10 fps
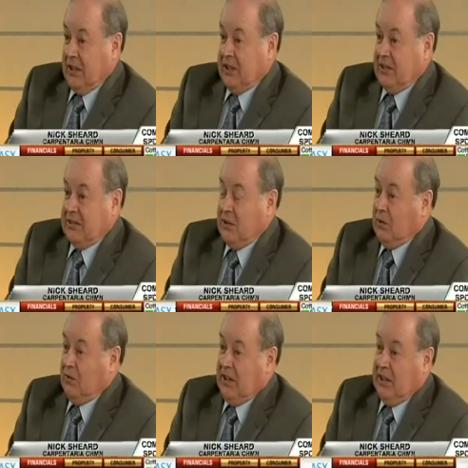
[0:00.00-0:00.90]
a
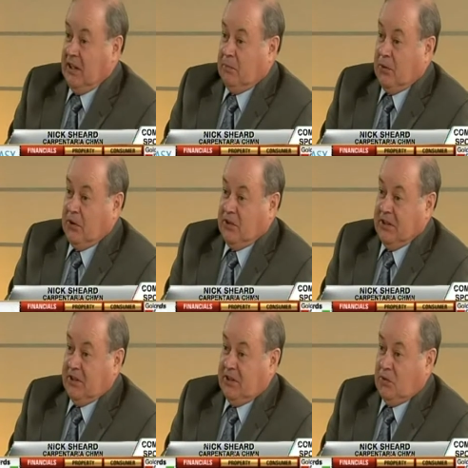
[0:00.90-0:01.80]
survey in our
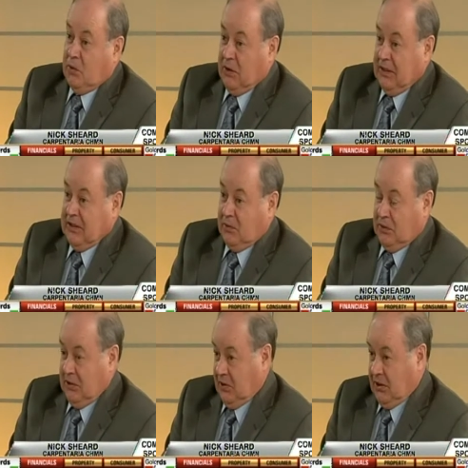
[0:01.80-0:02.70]
project in Queensland,
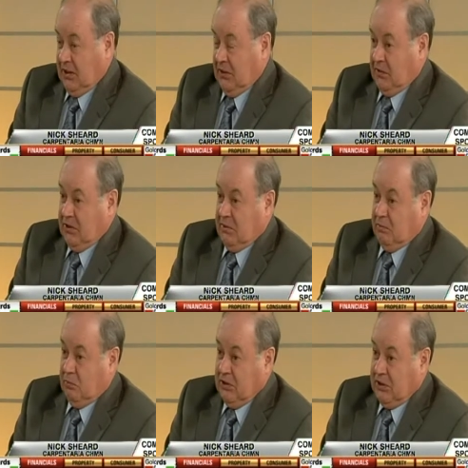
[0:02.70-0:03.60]
which is going to give us
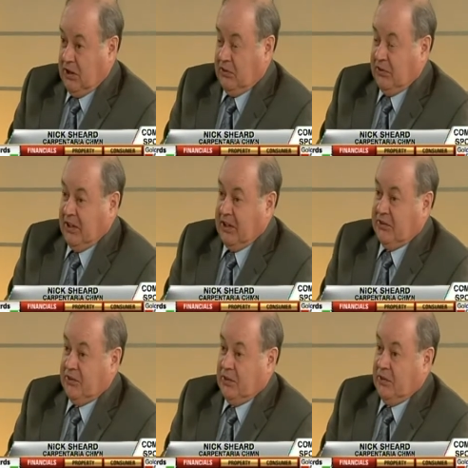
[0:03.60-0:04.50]
some results
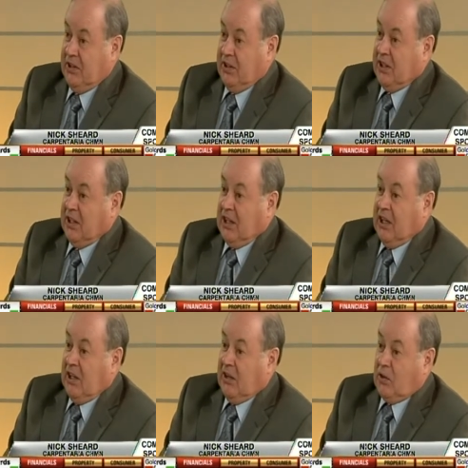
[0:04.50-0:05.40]
as to the
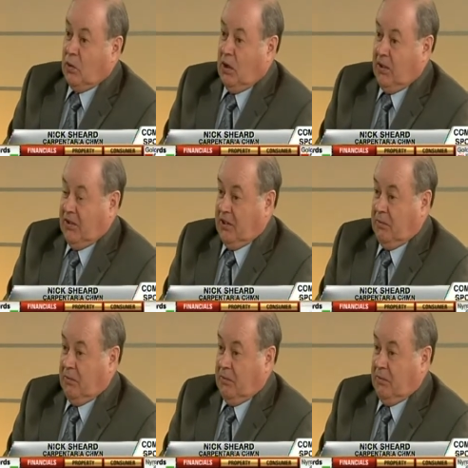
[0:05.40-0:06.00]
quality and